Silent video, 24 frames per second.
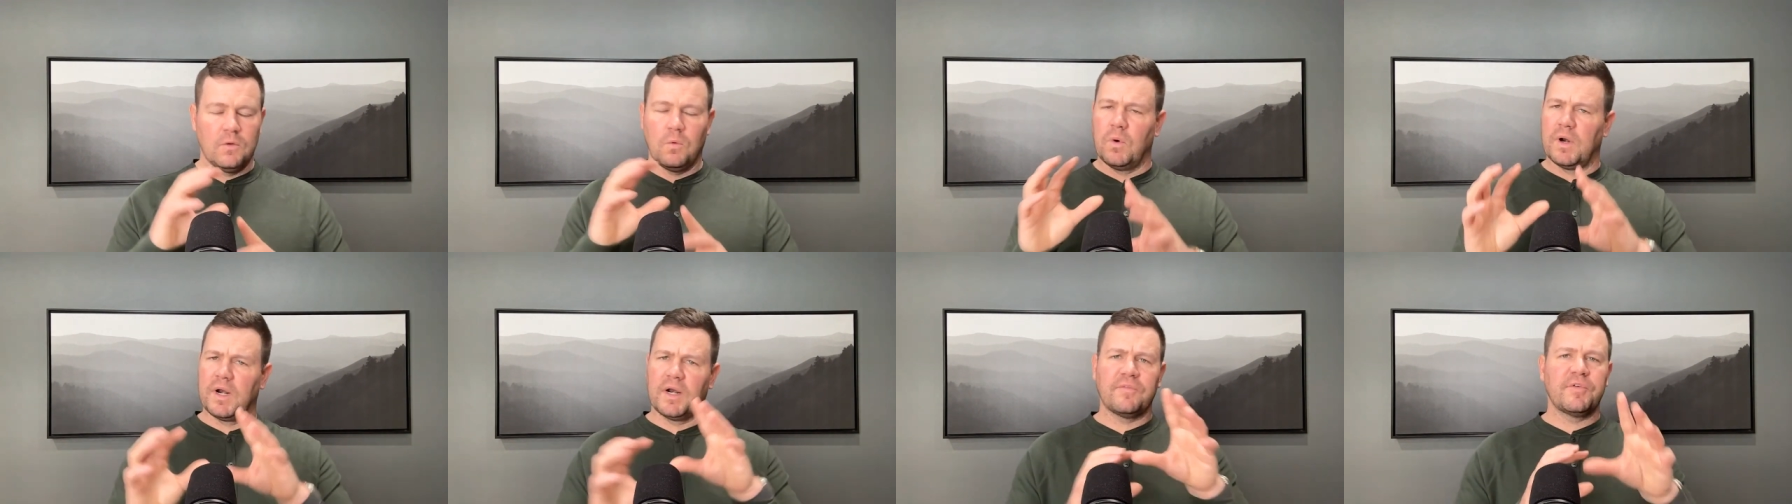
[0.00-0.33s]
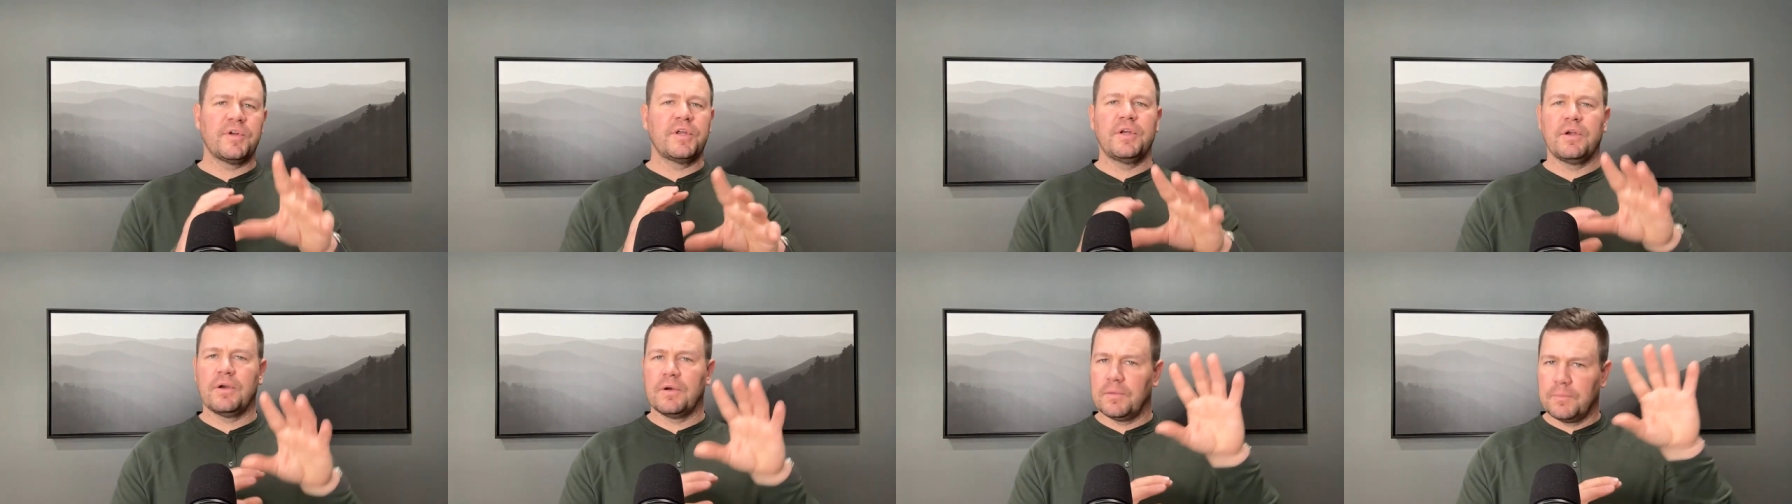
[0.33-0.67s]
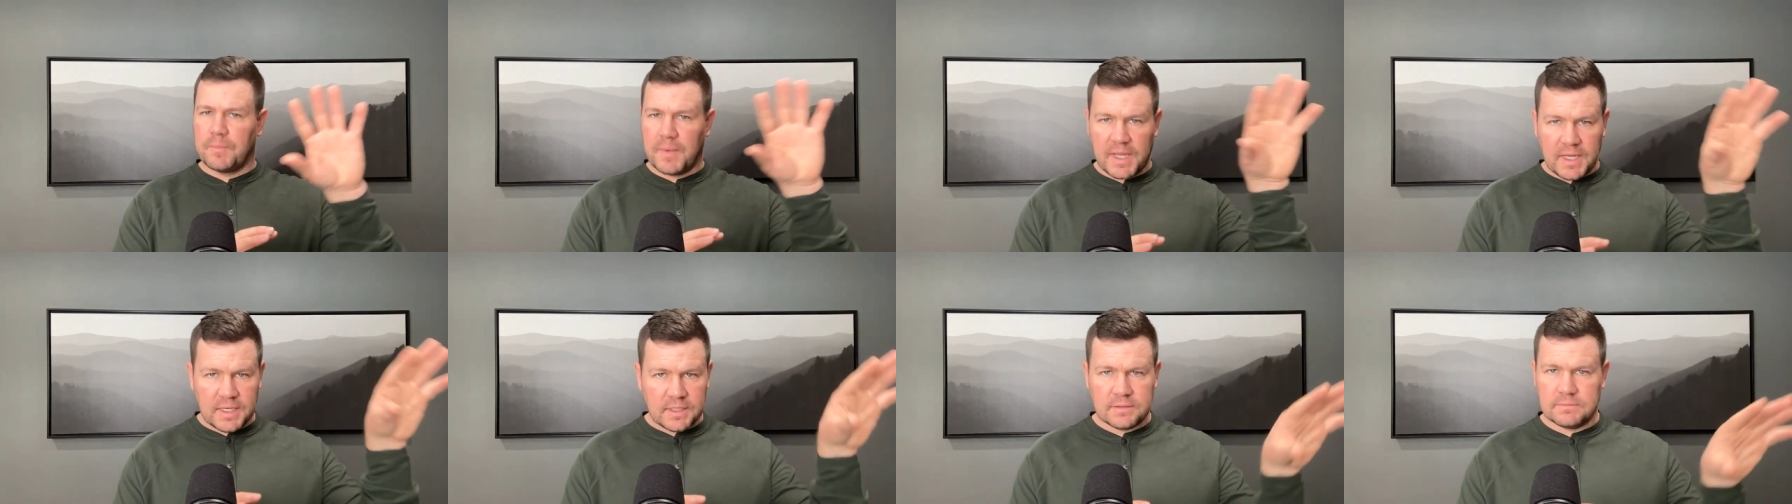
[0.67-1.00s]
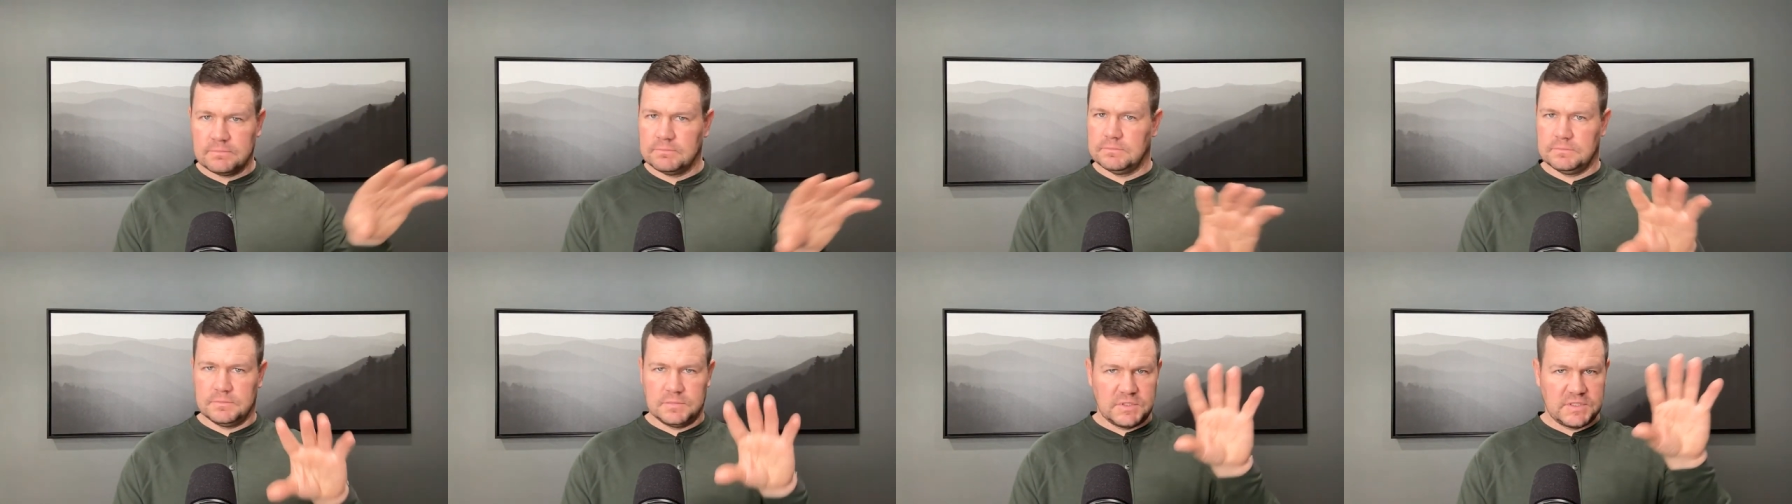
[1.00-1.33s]
whatever your
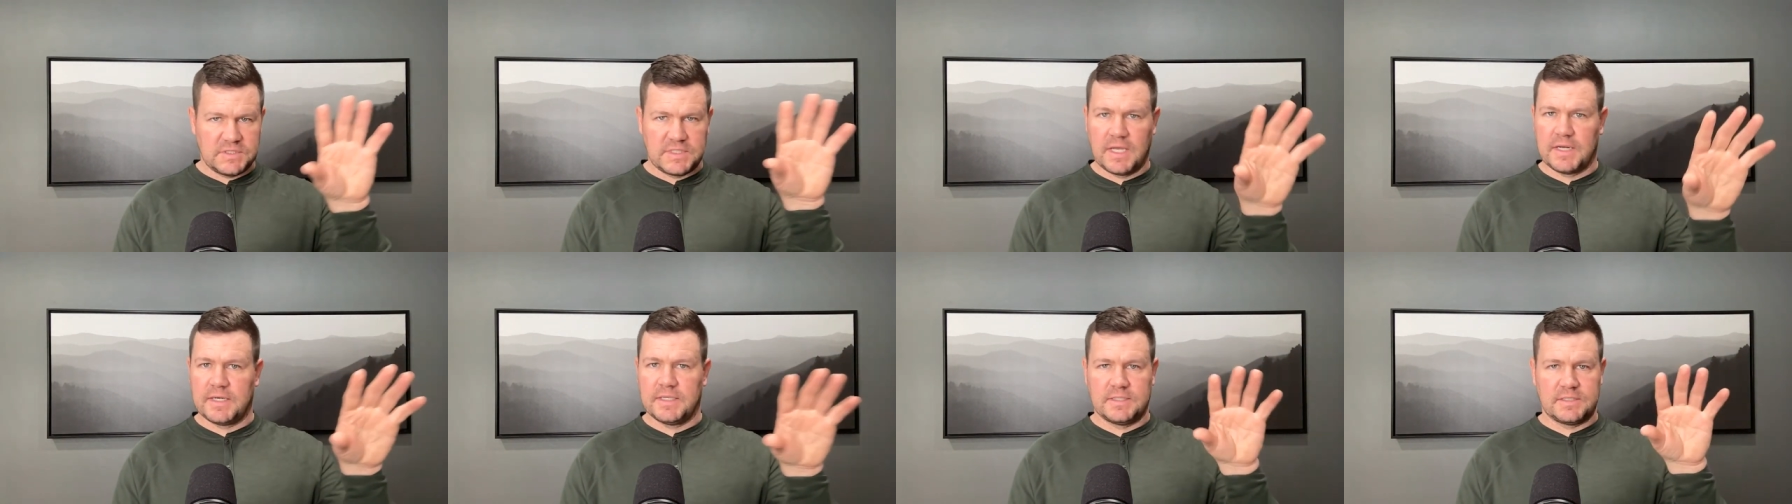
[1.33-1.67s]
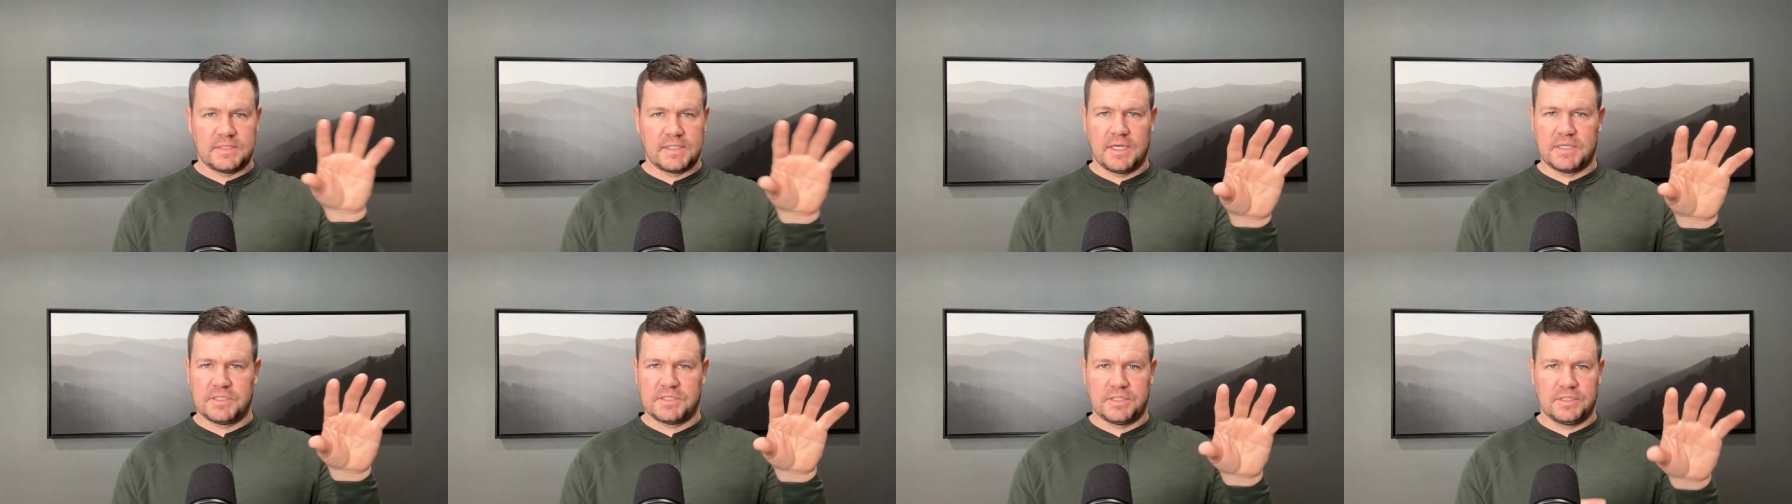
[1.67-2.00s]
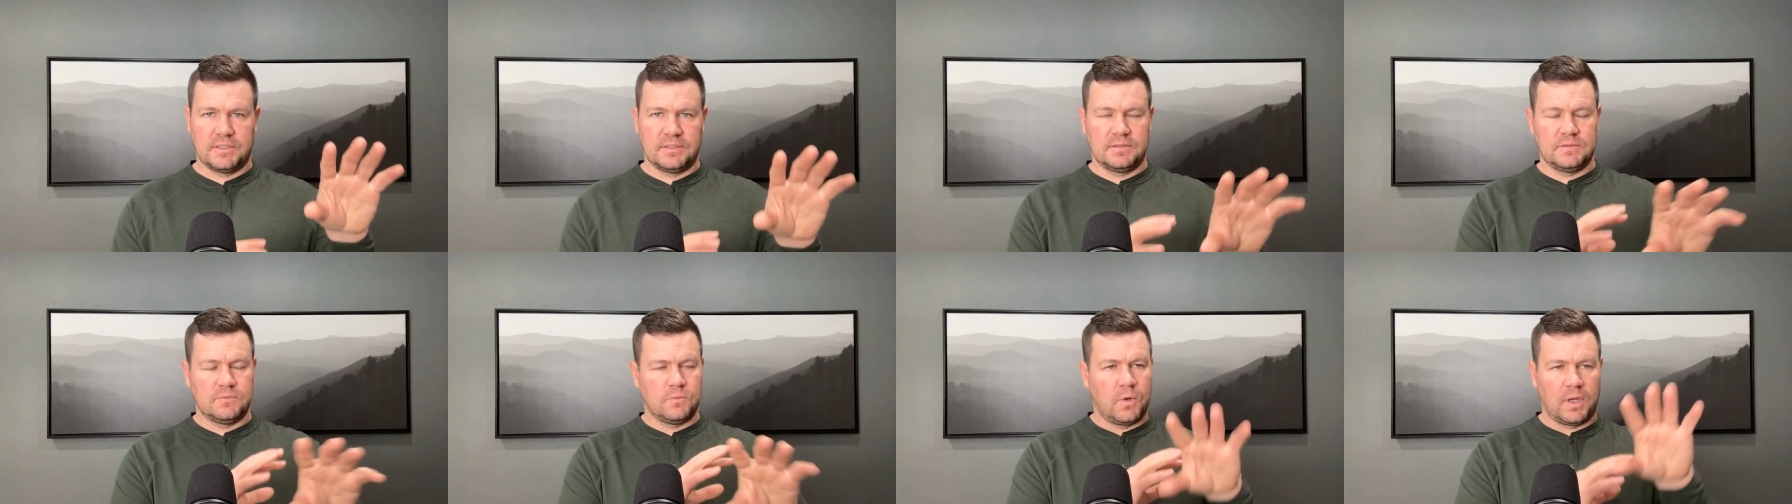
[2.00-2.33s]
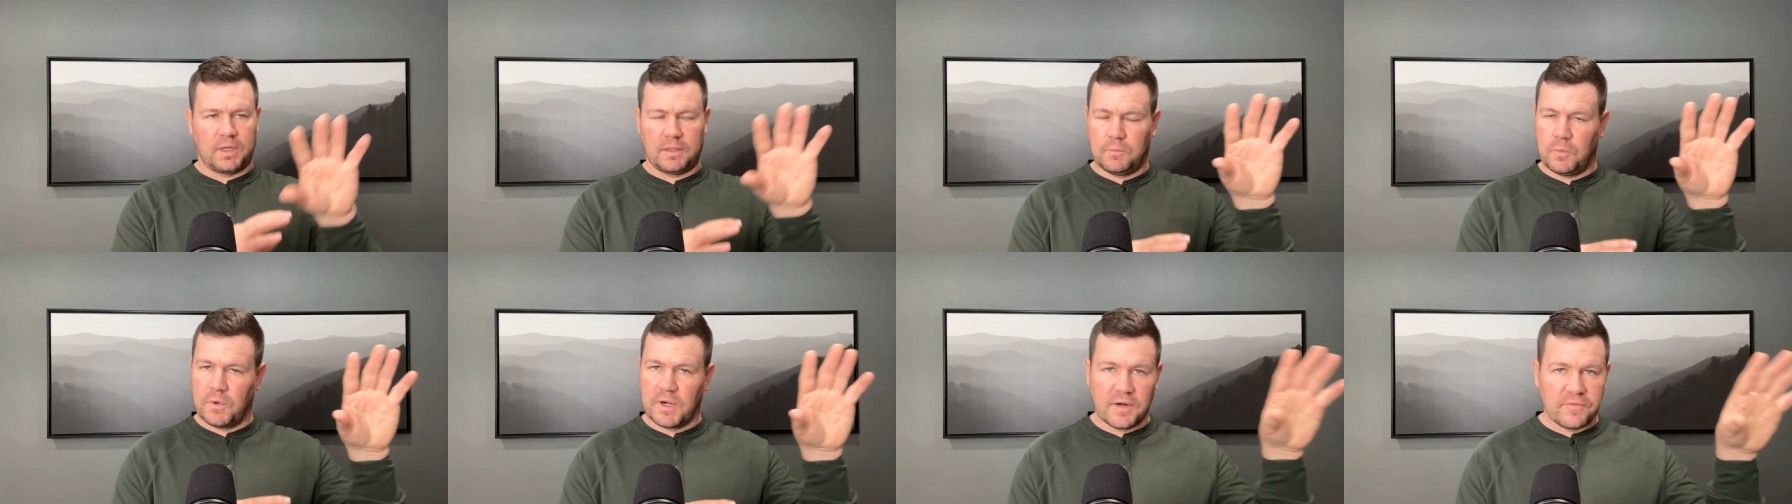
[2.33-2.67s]
main study session,
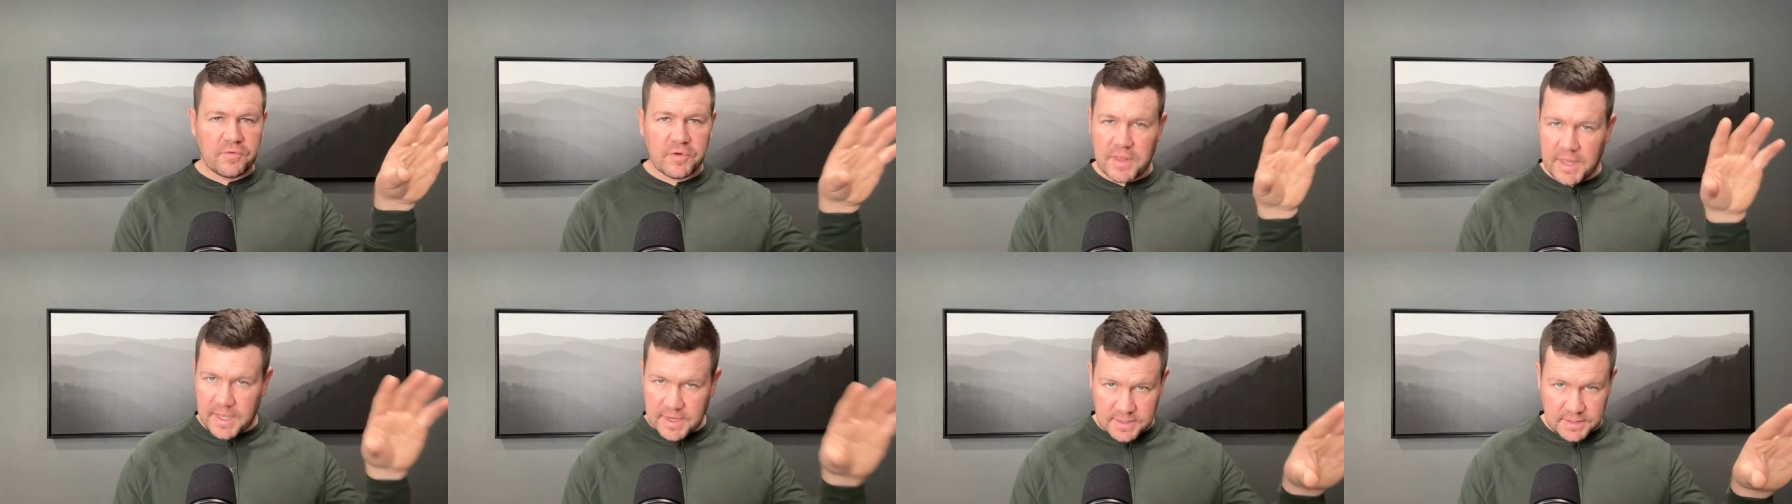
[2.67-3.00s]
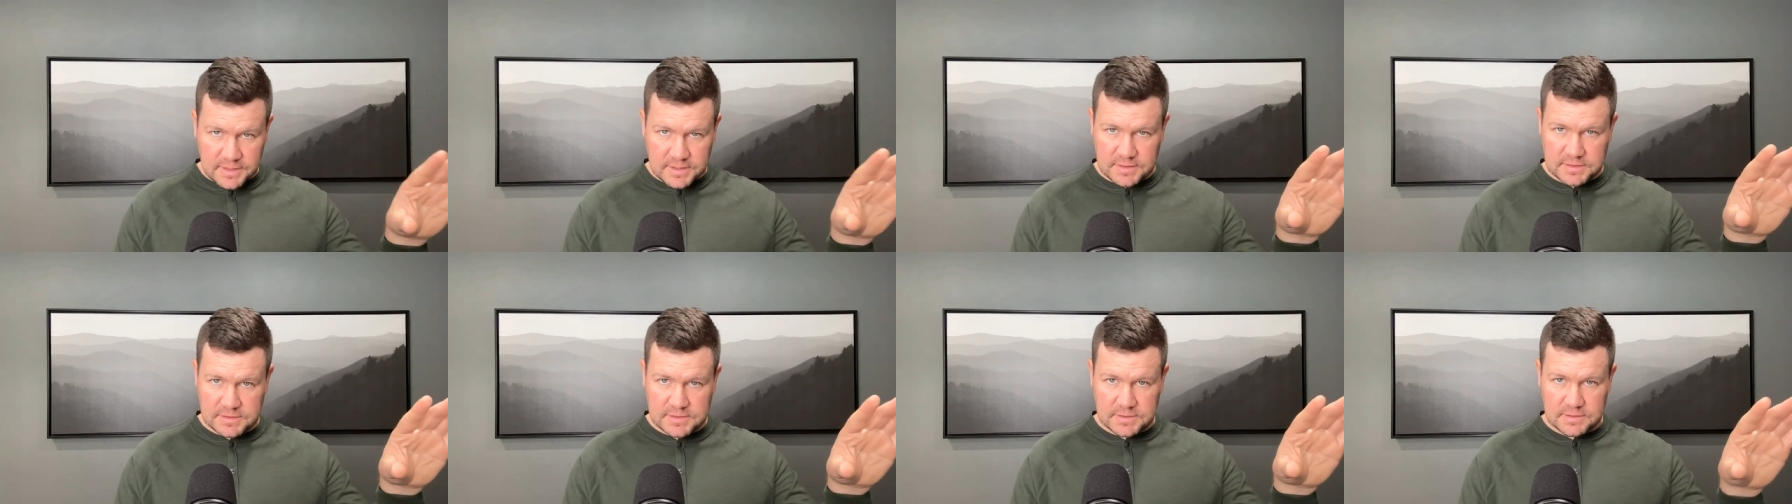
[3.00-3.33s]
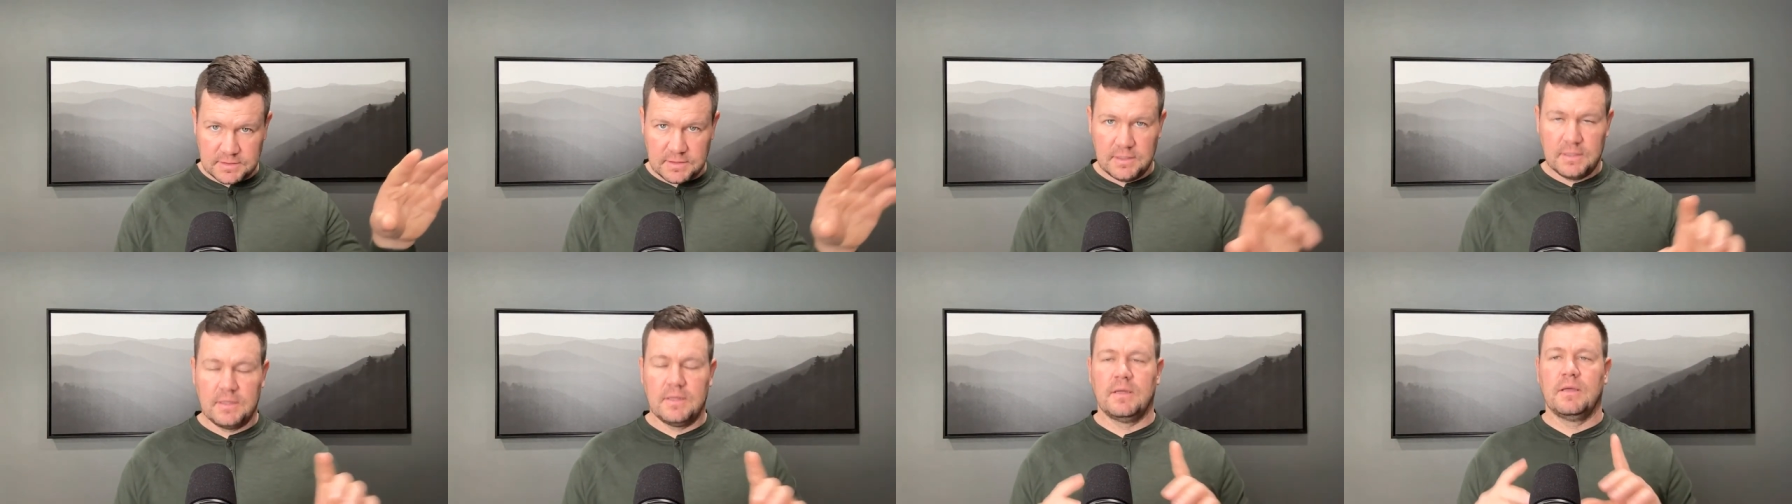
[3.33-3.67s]
whatever that is,